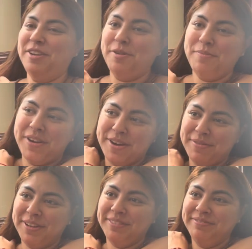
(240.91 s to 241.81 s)
for the
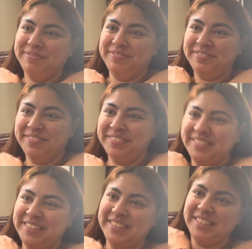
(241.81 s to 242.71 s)
SummerSlam trip. What,
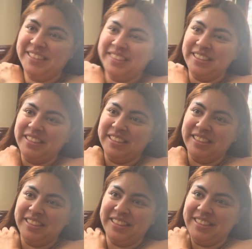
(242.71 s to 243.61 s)
what match are you looking
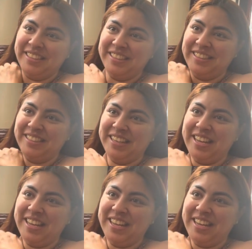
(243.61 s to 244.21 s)
forward to at SummerSlam?